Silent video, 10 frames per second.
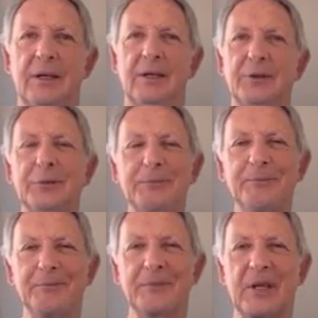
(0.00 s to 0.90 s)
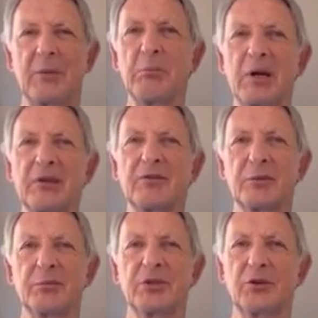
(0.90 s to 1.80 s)
Hello, I'm Mike
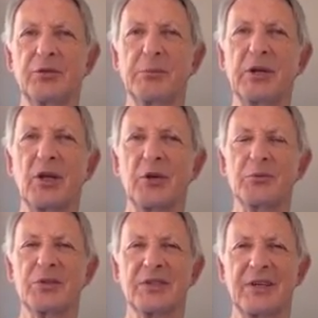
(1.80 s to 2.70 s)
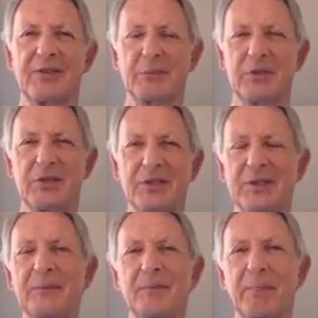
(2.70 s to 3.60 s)
from Dolphin Motorhomes at Southampton,
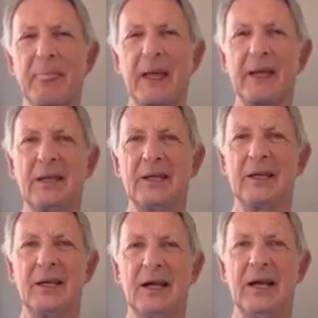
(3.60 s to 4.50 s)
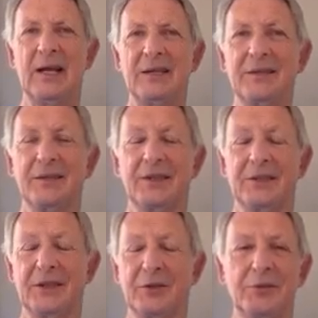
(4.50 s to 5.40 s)
and
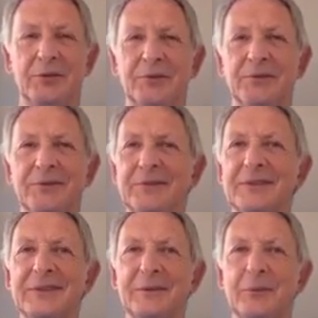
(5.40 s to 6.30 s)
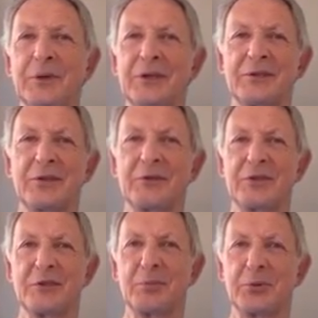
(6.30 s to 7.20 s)
I know we're so
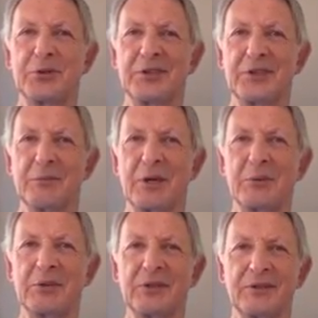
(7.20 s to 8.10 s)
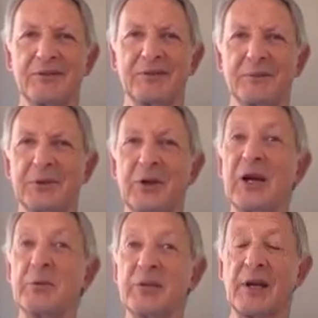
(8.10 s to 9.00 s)
disappointed at the moment that we're not
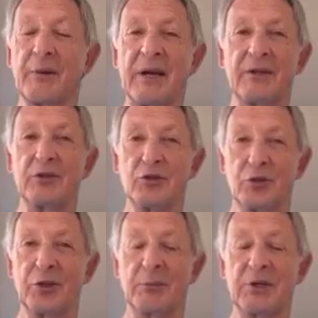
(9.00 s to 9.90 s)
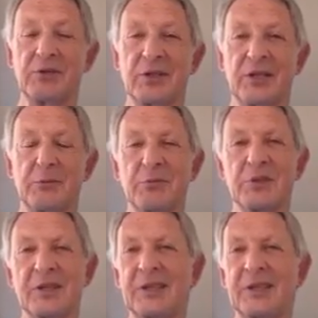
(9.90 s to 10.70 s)
able to go out and enjoy our motorhomes,